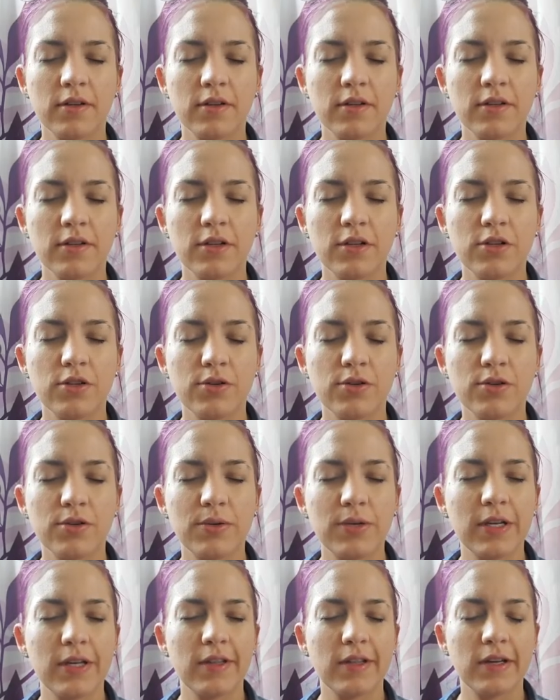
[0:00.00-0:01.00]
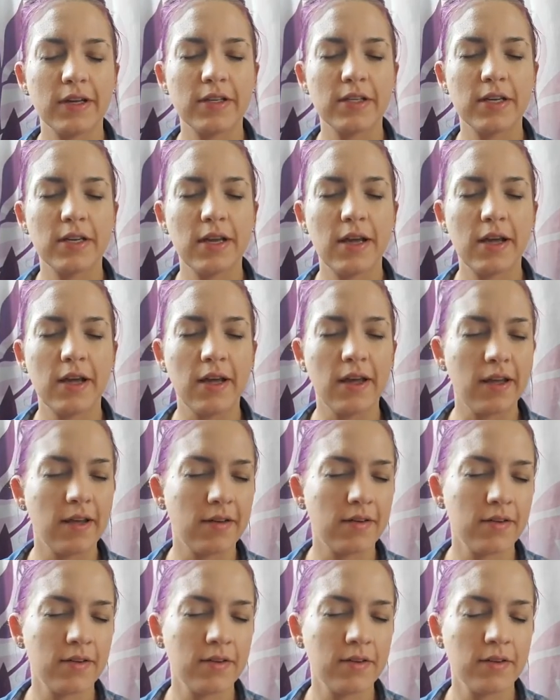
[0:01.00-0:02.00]
And did you do anything today
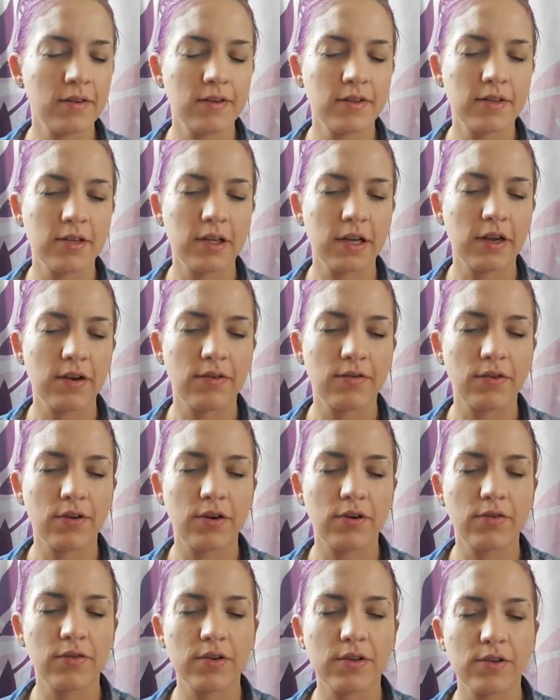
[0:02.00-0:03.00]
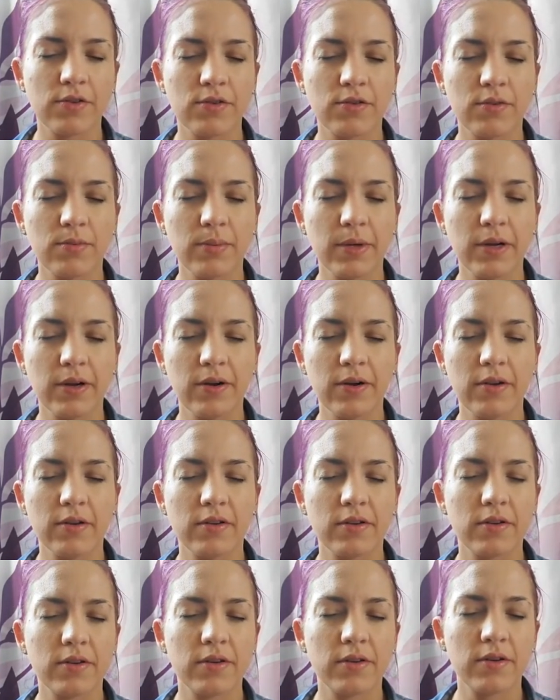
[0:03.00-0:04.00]
to care for your physical
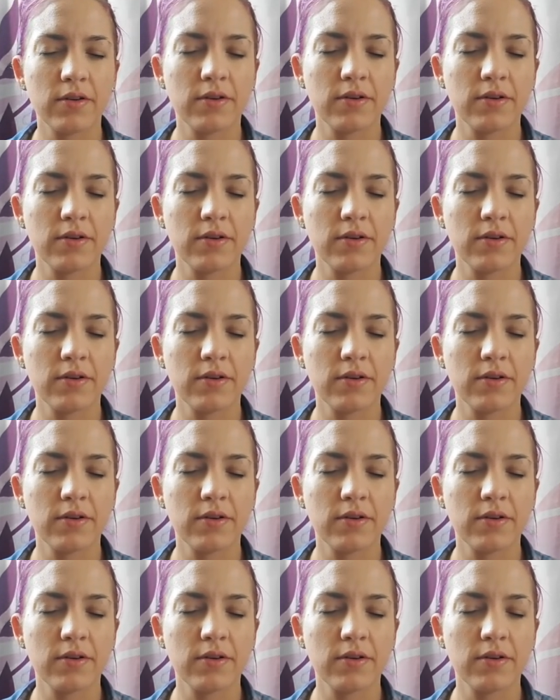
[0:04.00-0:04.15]
appearance?